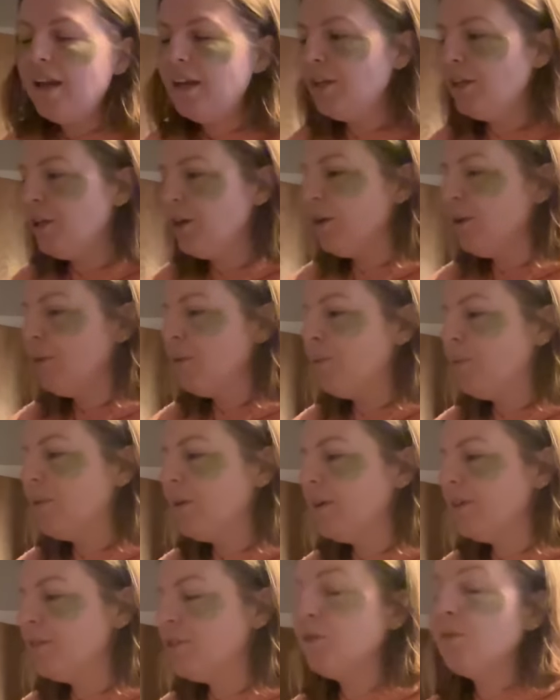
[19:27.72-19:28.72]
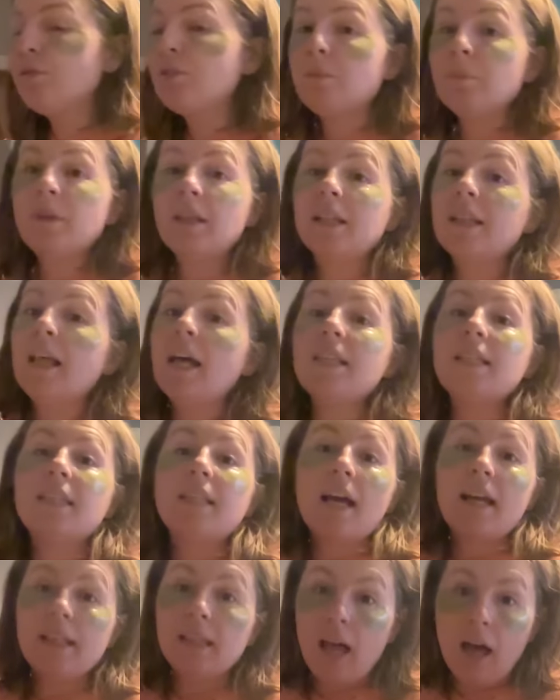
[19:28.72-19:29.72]
you do something, let's
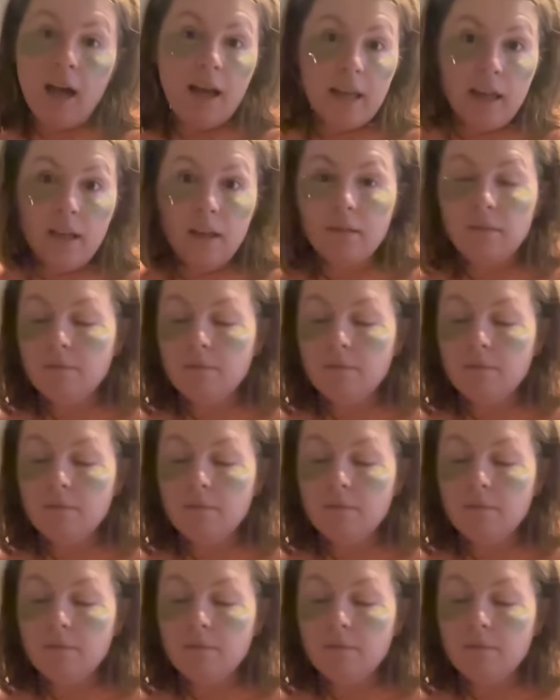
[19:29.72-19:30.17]
say like